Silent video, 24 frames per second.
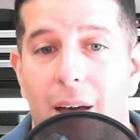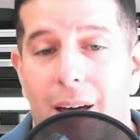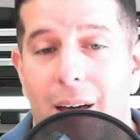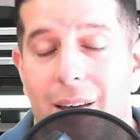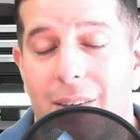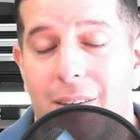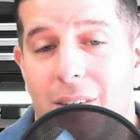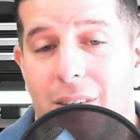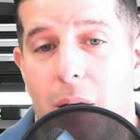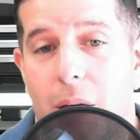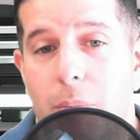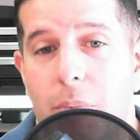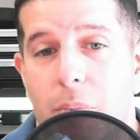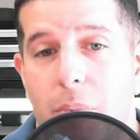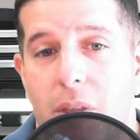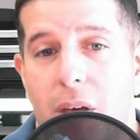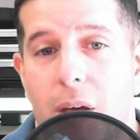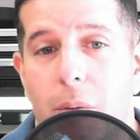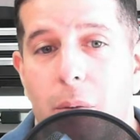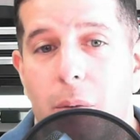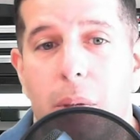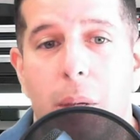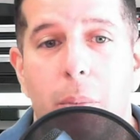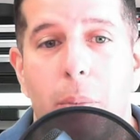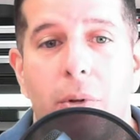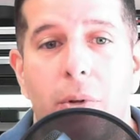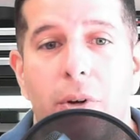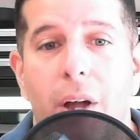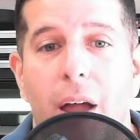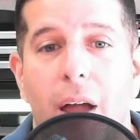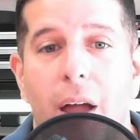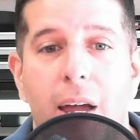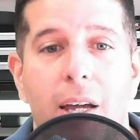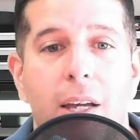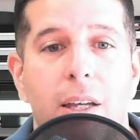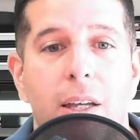On top of that, people are
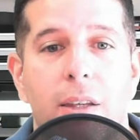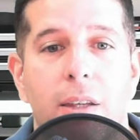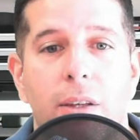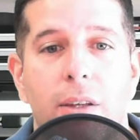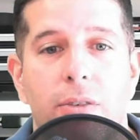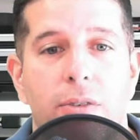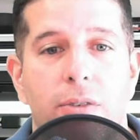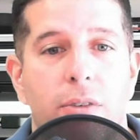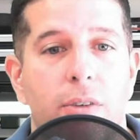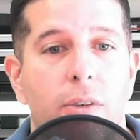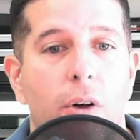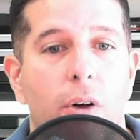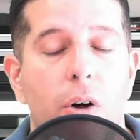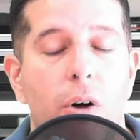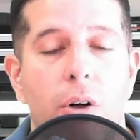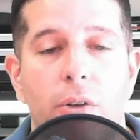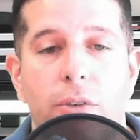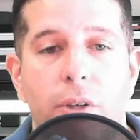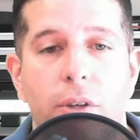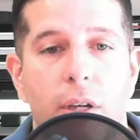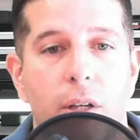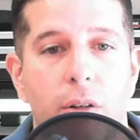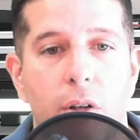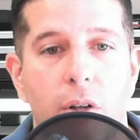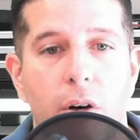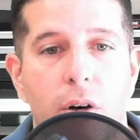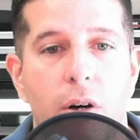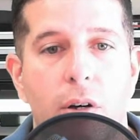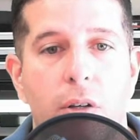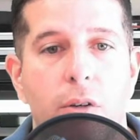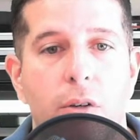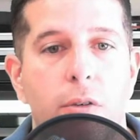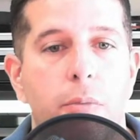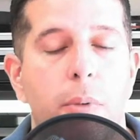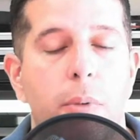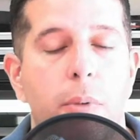hacking this all day long.
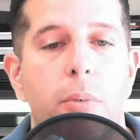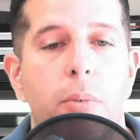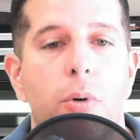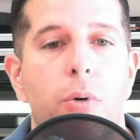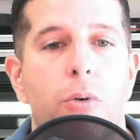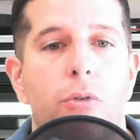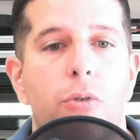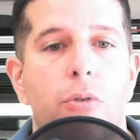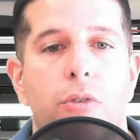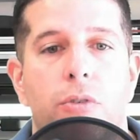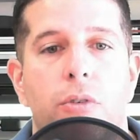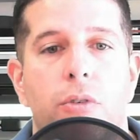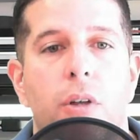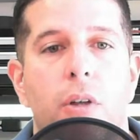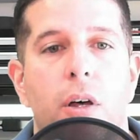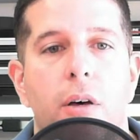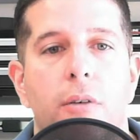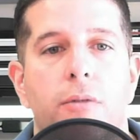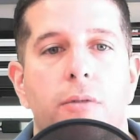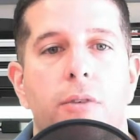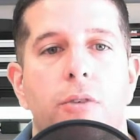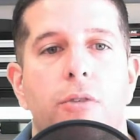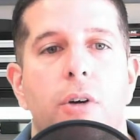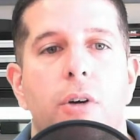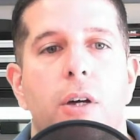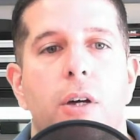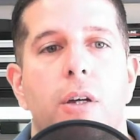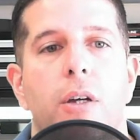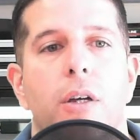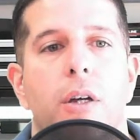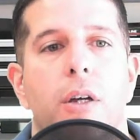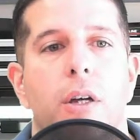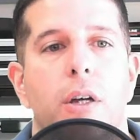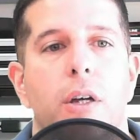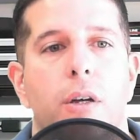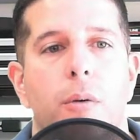There's people who just love to try
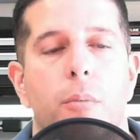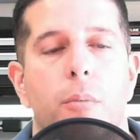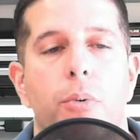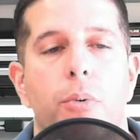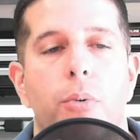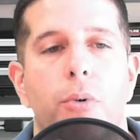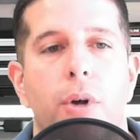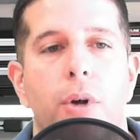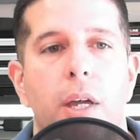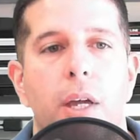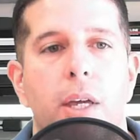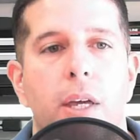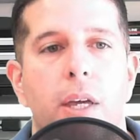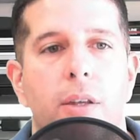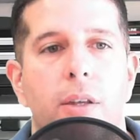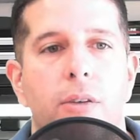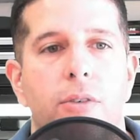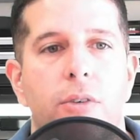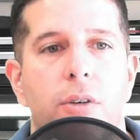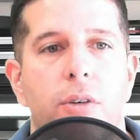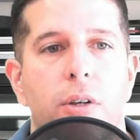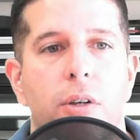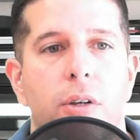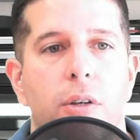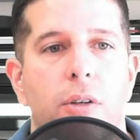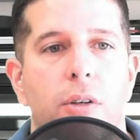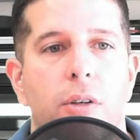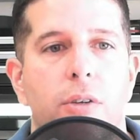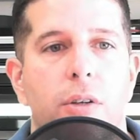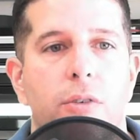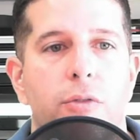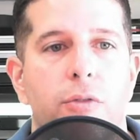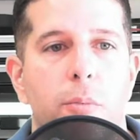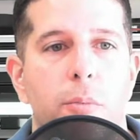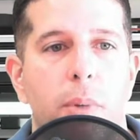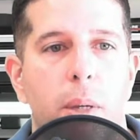to break into
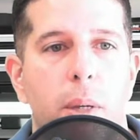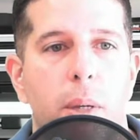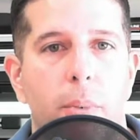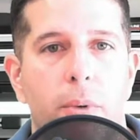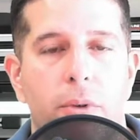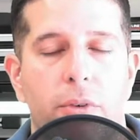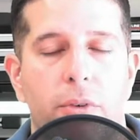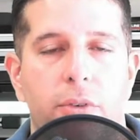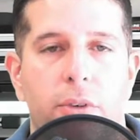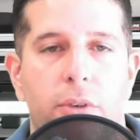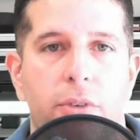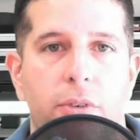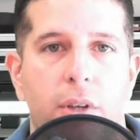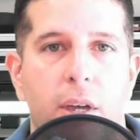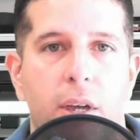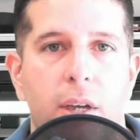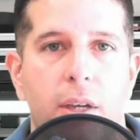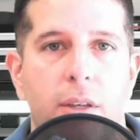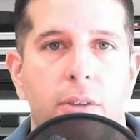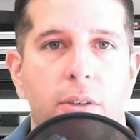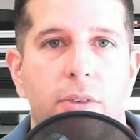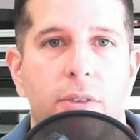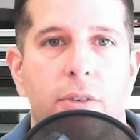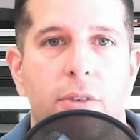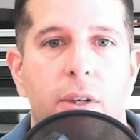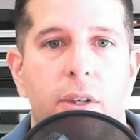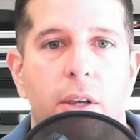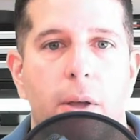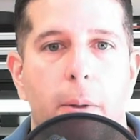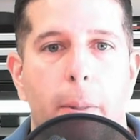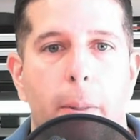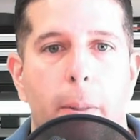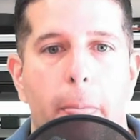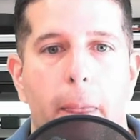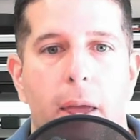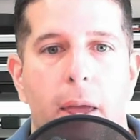different people's sites
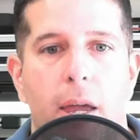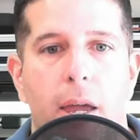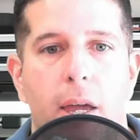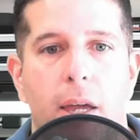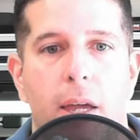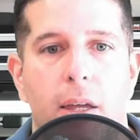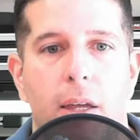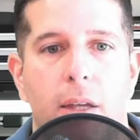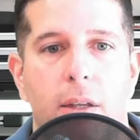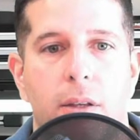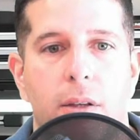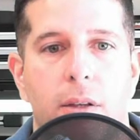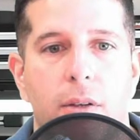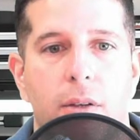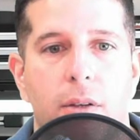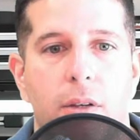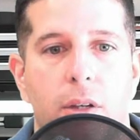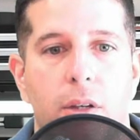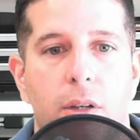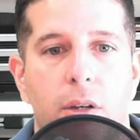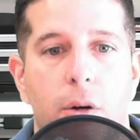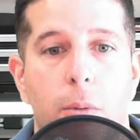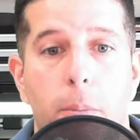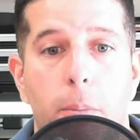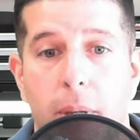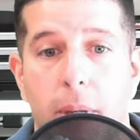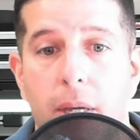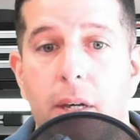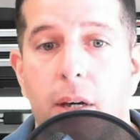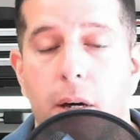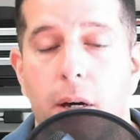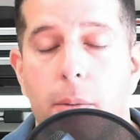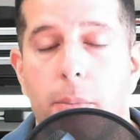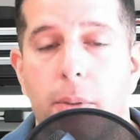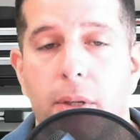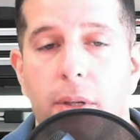and, big
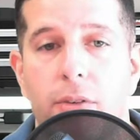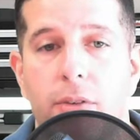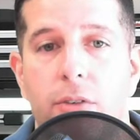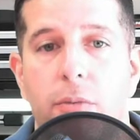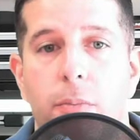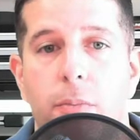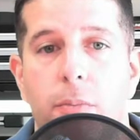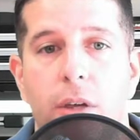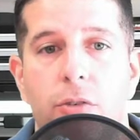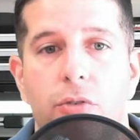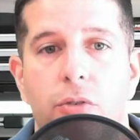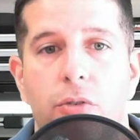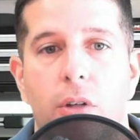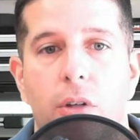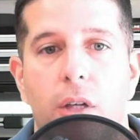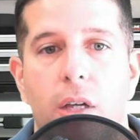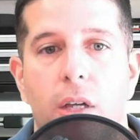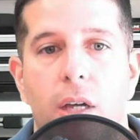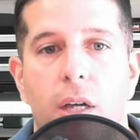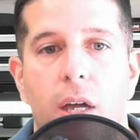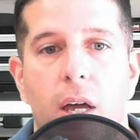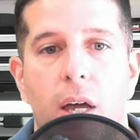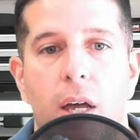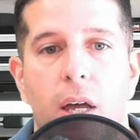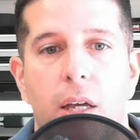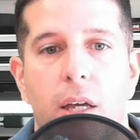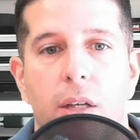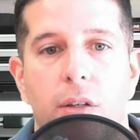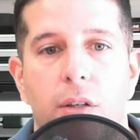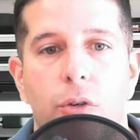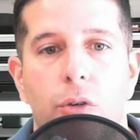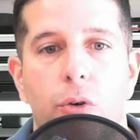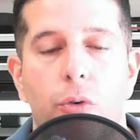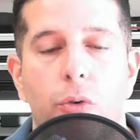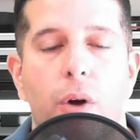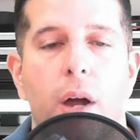companies especially,
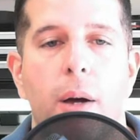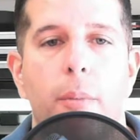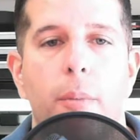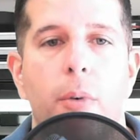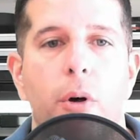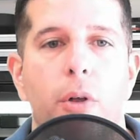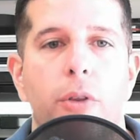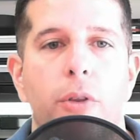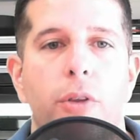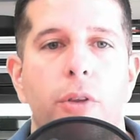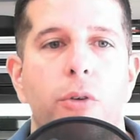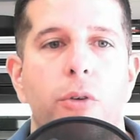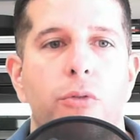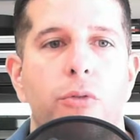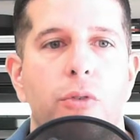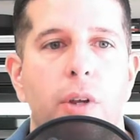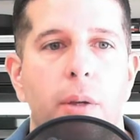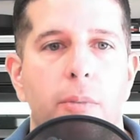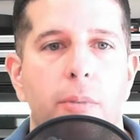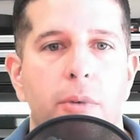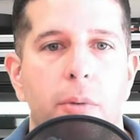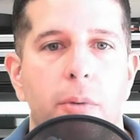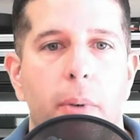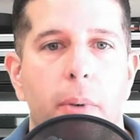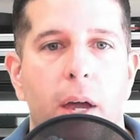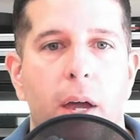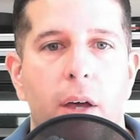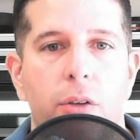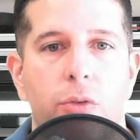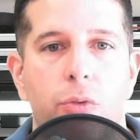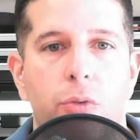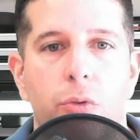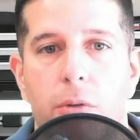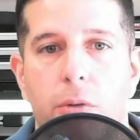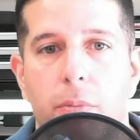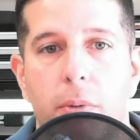and grab all the usernames and
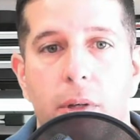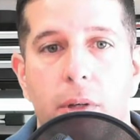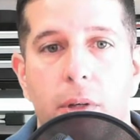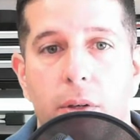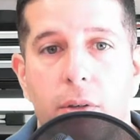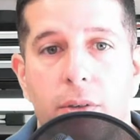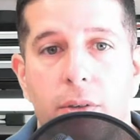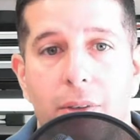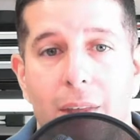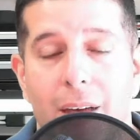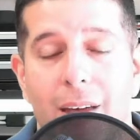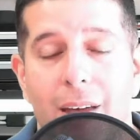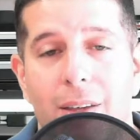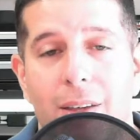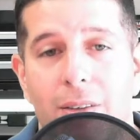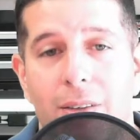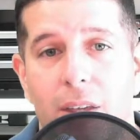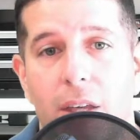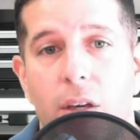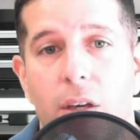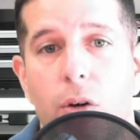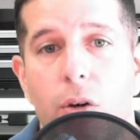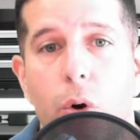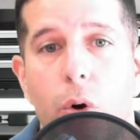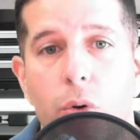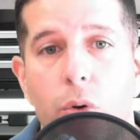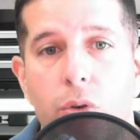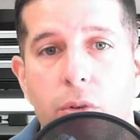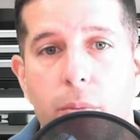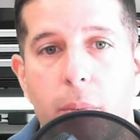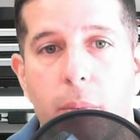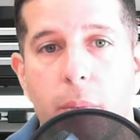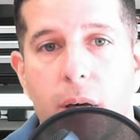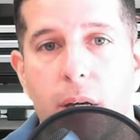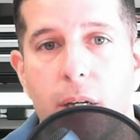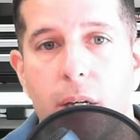passwords, because that is a
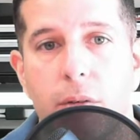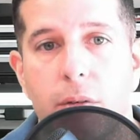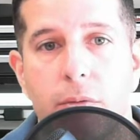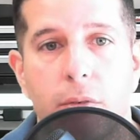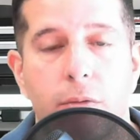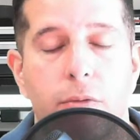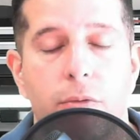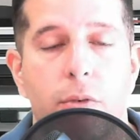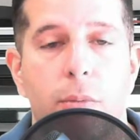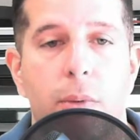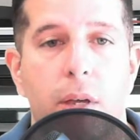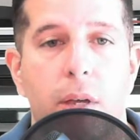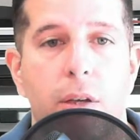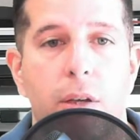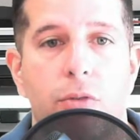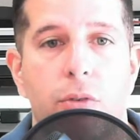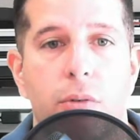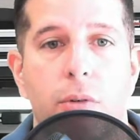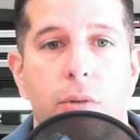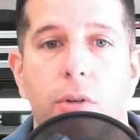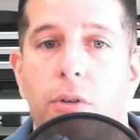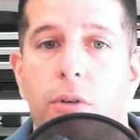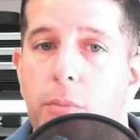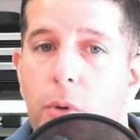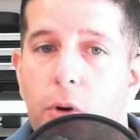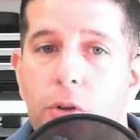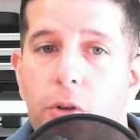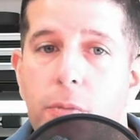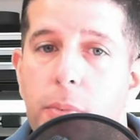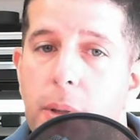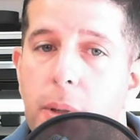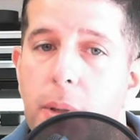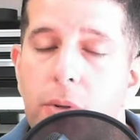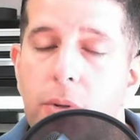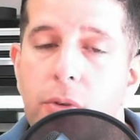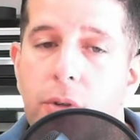gold mine of information, because
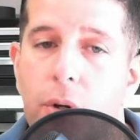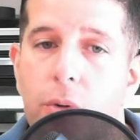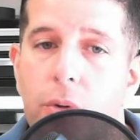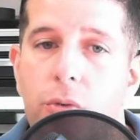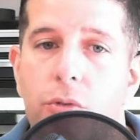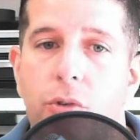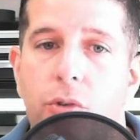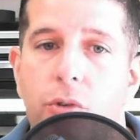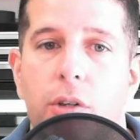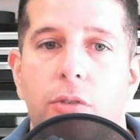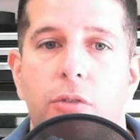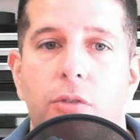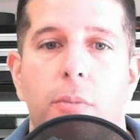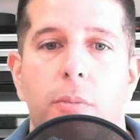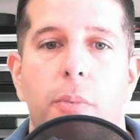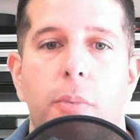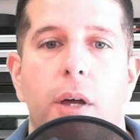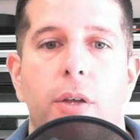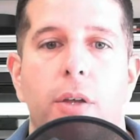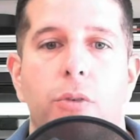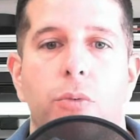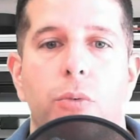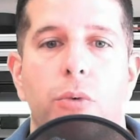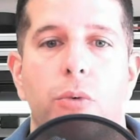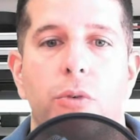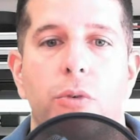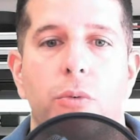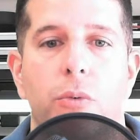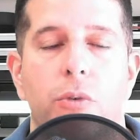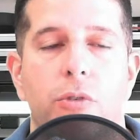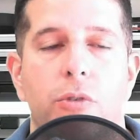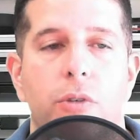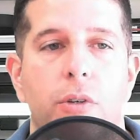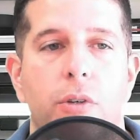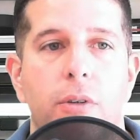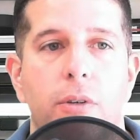most people don't change their passwords,
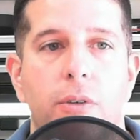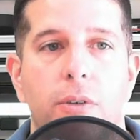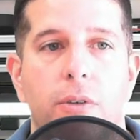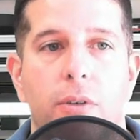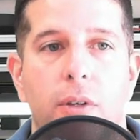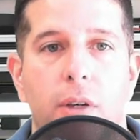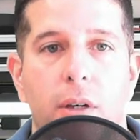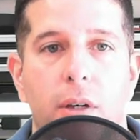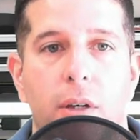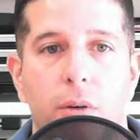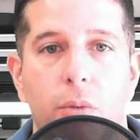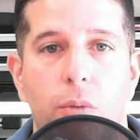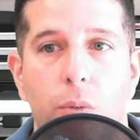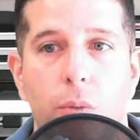which is